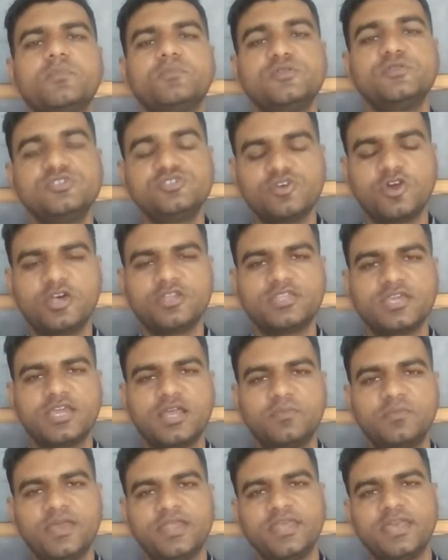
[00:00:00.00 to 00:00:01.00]
physiological
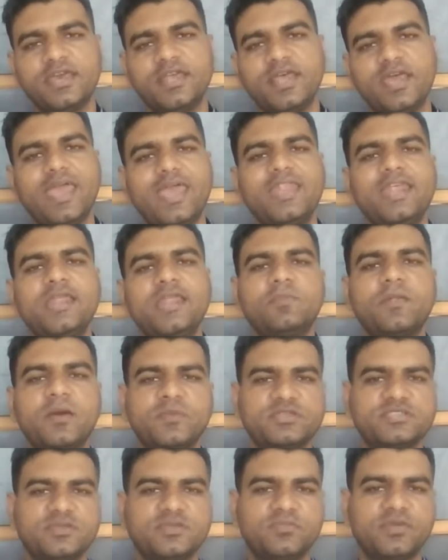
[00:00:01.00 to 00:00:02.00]
barrier, and
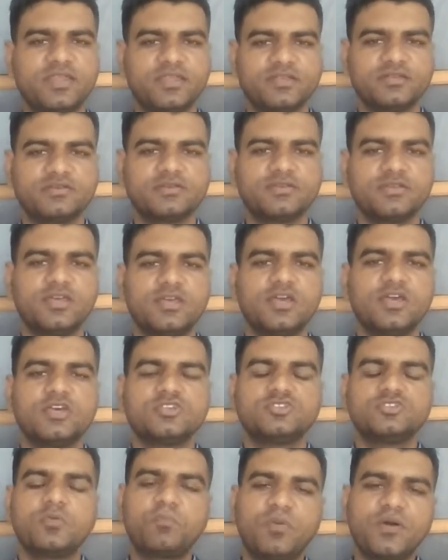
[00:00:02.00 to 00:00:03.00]
inflammation barrier.
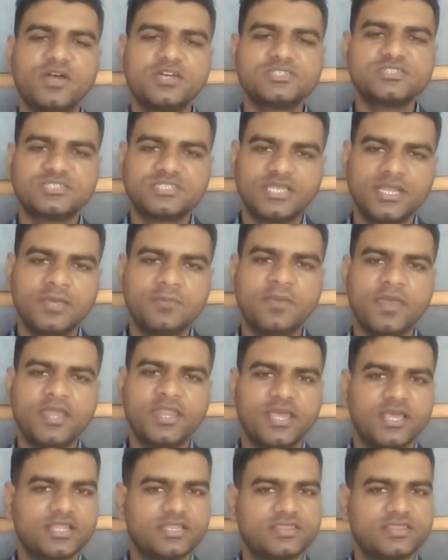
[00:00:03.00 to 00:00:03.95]
So first three barrier